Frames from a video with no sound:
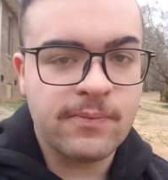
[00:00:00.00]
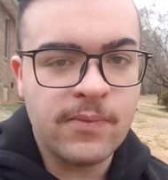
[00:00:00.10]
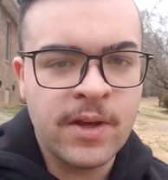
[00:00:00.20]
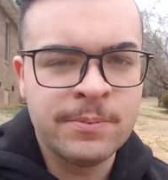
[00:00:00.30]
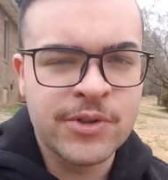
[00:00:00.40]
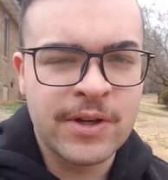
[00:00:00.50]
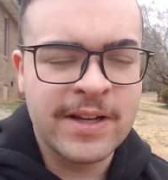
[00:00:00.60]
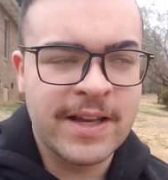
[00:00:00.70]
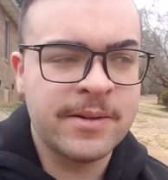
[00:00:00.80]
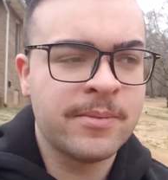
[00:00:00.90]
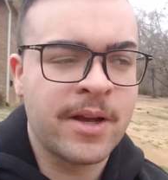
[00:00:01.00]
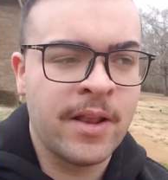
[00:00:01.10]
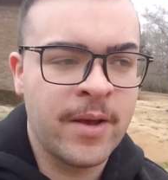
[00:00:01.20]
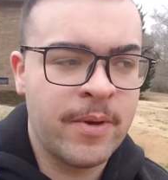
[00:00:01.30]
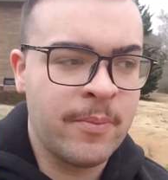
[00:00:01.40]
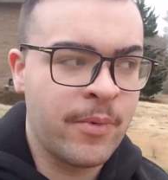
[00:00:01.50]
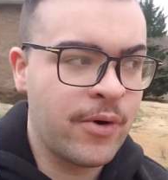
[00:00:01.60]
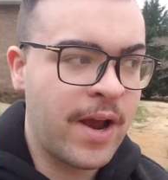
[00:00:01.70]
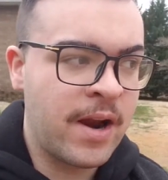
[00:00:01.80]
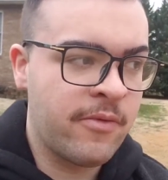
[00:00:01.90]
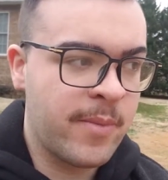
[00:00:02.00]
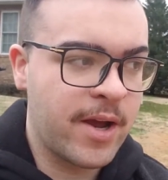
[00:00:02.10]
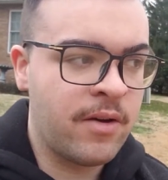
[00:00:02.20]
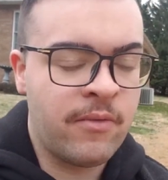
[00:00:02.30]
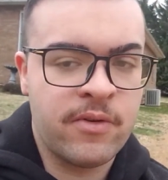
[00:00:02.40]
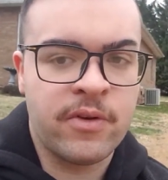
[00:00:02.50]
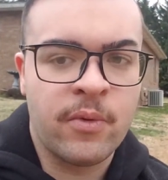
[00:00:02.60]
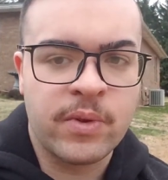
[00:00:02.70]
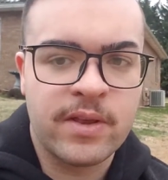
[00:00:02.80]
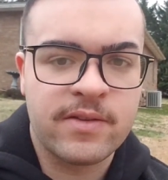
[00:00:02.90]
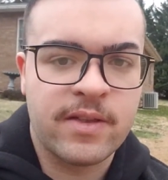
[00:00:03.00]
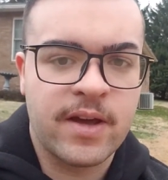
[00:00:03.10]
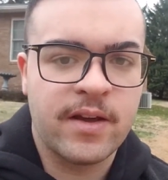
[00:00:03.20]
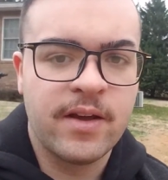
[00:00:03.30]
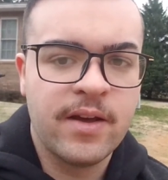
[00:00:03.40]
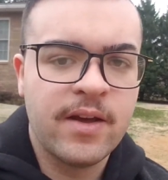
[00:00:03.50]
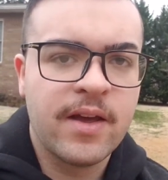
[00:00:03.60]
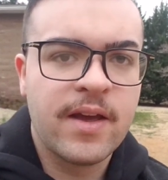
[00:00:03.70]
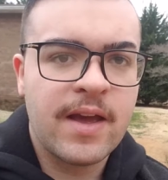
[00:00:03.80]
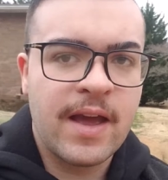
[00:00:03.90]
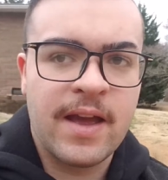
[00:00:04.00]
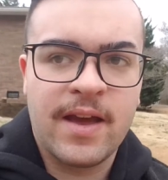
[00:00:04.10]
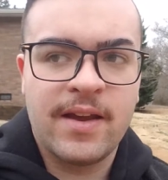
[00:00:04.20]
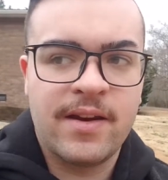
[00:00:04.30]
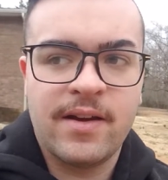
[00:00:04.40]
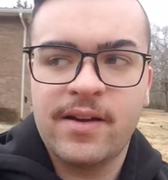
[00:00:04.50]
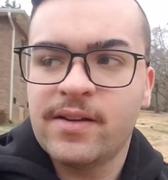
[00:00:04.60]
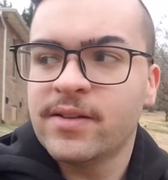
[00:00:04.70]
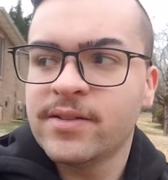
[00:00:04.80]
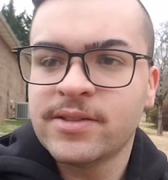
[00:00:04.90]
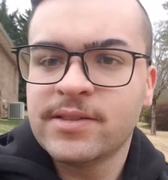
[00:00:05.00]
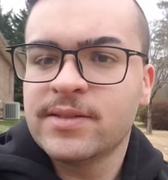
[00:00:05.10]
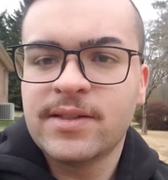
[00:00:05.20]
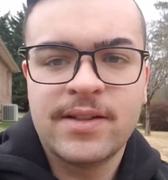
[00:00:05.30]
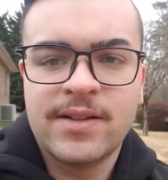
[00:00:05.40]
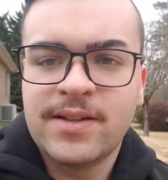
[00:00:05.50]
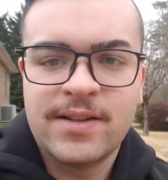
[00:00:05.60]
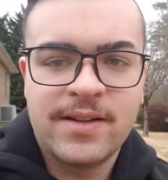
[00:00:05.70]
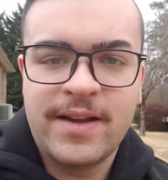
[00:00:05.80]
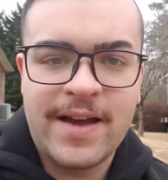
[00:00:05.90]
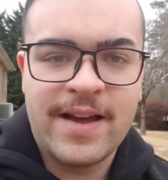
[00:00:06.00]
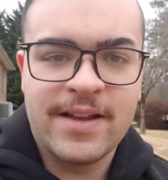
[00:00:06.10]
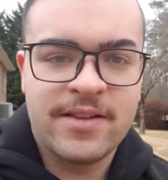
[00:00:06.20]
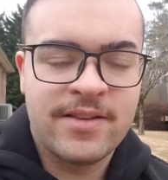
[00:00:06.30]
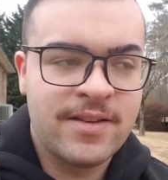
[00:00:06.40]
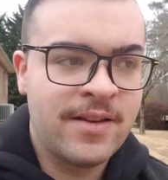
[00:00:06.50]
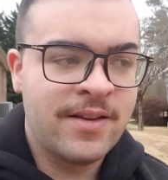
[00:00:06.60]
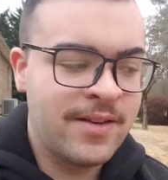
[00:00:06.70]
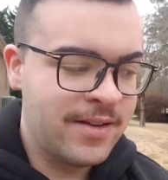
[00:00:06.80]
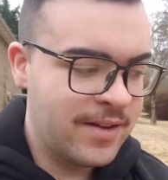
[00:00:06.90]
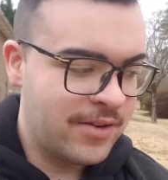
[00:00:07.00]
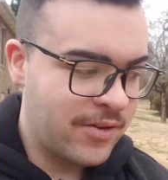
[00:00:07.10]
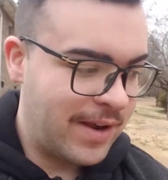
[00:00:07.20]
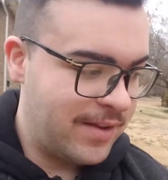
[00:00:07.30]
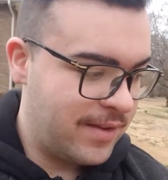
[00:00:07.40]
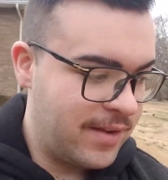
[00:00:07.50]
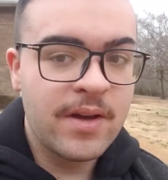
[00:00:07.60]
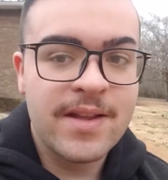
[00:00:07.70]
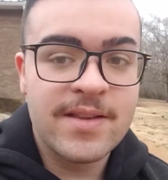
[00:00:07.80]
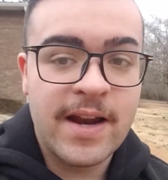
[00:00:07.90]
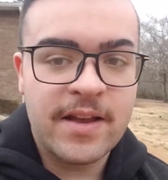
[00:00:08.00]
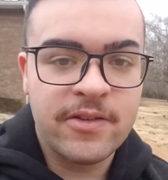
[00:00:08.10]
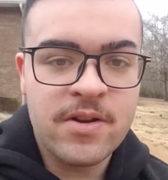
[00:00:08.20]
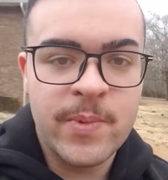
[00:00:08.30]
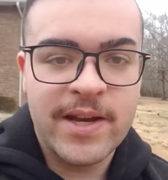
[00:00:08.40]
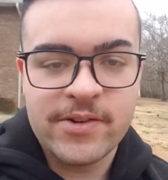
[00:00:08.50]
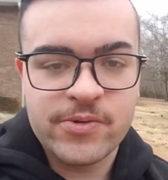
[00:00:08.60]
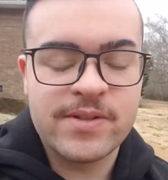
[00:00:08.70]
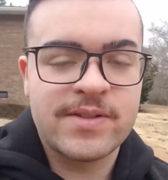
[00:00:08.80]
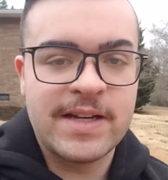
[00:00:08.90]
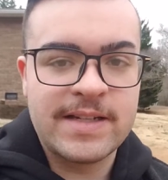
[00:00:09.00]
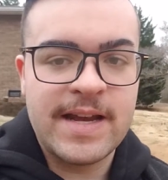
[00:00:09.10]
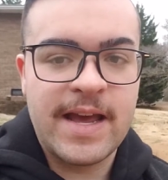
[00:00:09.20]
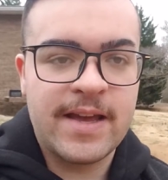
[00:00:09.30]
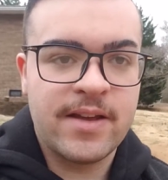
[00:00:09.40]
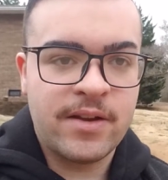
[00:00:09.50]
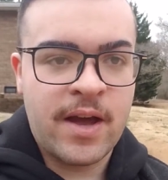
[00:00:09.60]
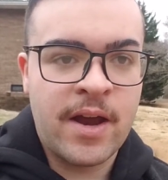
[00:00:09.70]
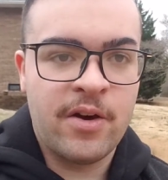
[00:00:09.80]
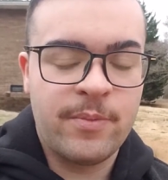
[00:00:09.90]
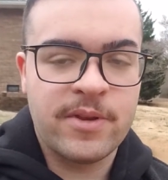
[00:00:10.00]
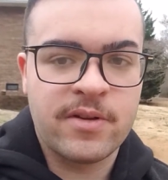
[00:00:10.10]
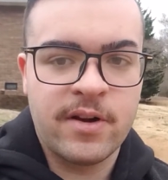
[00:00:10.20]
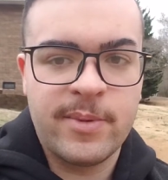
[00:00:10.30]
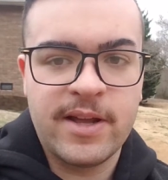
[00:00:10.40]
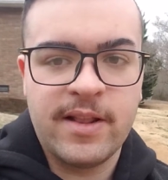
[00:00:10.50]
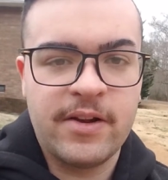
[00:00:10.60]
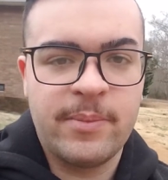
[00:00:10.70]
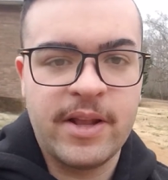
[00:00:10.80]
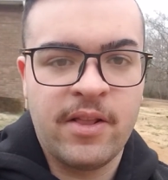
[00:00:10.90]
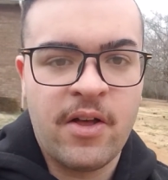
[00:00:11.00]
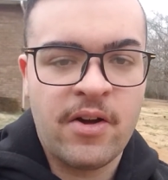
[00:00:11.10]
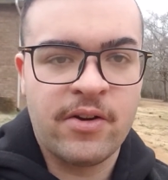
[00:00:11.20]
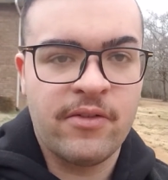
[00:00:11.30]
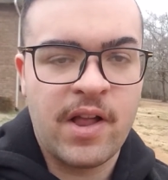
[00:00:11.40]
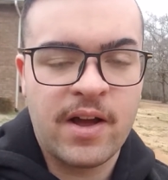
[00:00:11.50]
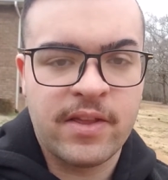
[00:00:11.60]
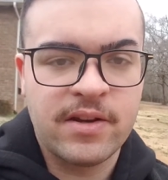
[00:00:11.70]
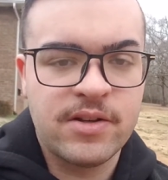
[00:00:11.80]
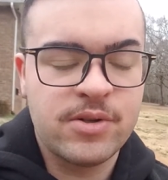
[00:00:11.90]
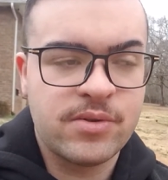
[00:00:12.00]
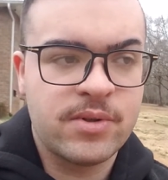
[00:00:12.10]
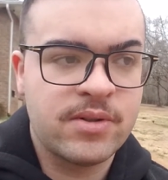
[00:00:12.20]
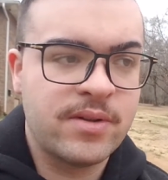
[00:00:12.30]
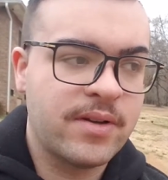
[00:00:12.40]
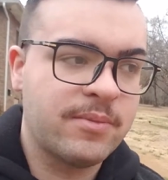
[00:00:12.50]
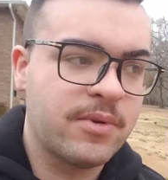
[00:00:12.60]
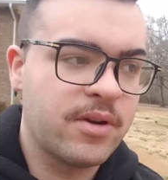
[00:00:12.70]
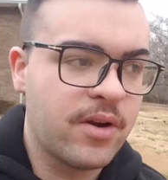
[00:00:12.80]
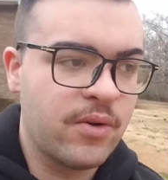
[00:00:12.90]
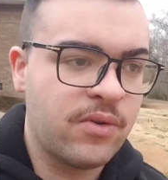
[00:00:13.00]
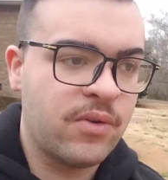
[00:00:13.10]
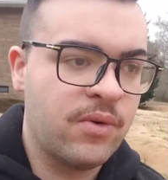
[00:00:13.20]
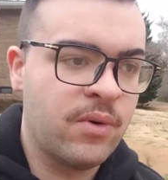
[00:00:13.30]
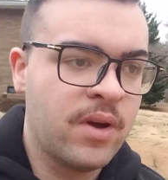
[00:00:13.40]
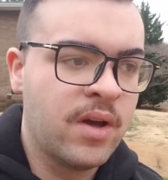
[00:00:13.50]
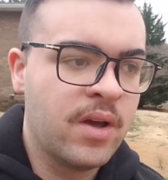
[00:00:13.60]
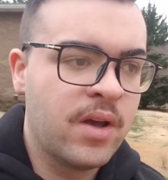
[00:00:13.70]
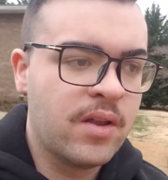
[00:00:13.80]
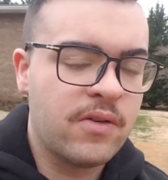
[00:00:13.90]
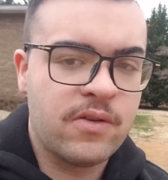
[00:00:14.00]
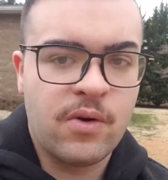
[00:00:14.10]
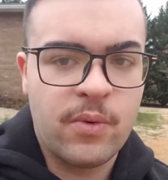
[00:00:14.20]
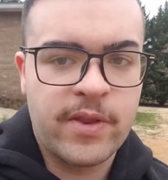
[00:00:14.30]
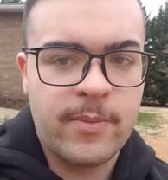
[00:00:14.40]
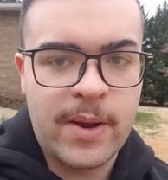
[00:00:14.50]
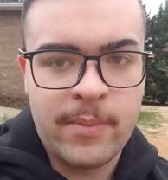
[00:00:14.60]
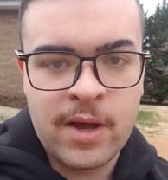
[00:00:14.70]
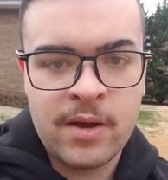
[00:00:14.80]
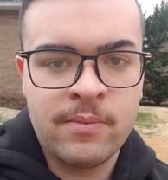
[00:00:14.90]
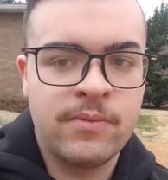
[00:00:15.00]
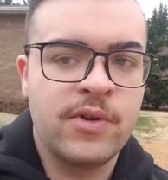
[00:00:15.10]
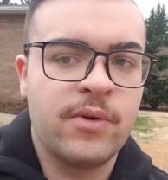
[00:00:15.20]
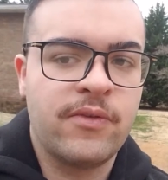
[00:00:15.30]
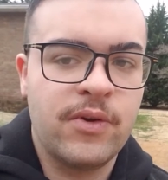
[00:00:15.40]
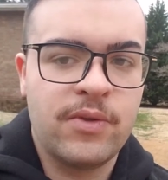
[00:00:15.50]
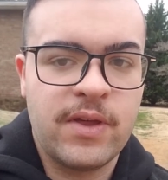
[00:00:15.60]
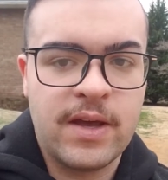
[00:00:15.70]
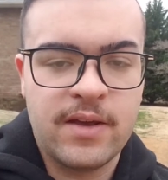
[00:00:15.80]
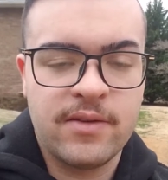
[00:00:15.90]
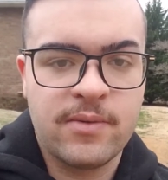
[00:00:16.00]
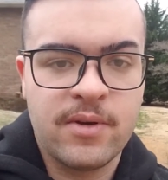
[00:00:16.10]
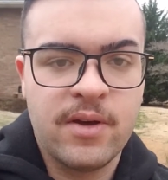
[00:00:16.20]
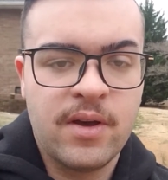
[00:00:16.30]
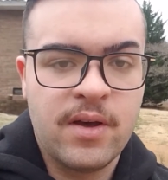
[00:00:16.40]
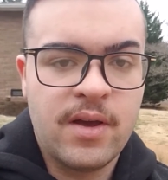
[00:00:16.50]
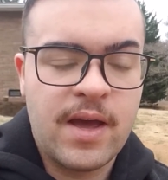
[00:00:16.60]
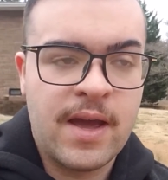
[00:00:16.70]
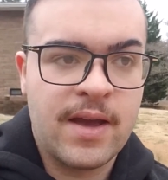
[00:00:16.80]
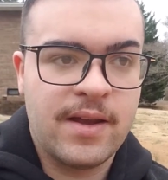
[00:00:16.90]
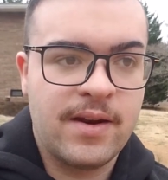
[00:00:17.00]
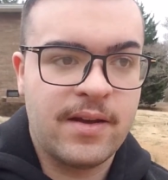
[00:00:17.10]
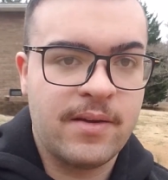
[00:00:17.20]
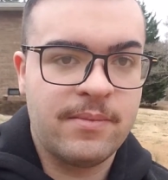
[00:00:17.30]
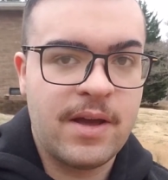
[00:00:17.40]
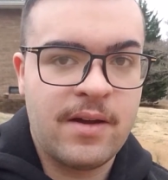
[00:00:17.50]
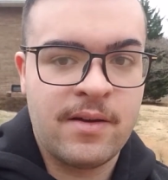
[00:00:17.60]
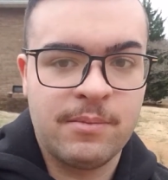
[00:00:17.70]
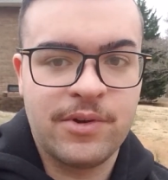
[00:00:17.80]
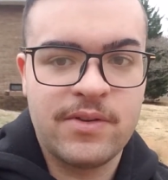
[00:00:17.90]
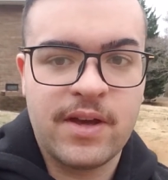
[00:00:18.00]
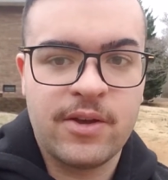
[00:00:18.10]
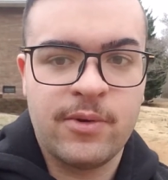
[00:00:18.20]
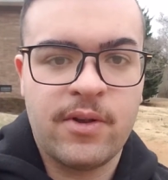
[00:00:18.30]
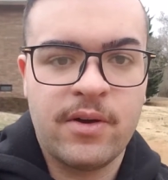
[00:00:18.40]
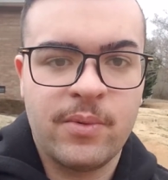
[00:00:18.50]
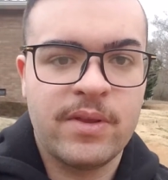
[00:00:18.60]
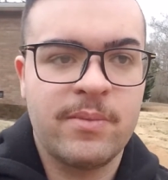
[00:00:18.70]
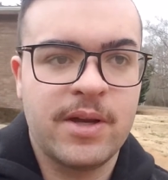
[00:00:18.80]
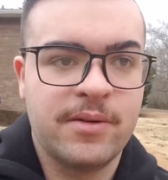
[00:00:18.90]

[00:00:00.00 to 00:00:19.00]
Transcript: I'm trying to get a little bit more out of my comfort zone with this thing, and yeah, it's crazy. Today's going to be an interesting day. I hope it's going to be a little bit longer vlog than usual. I'm going to go to the store with my mom, do a few things, and yeah, I'm going to take you along with me.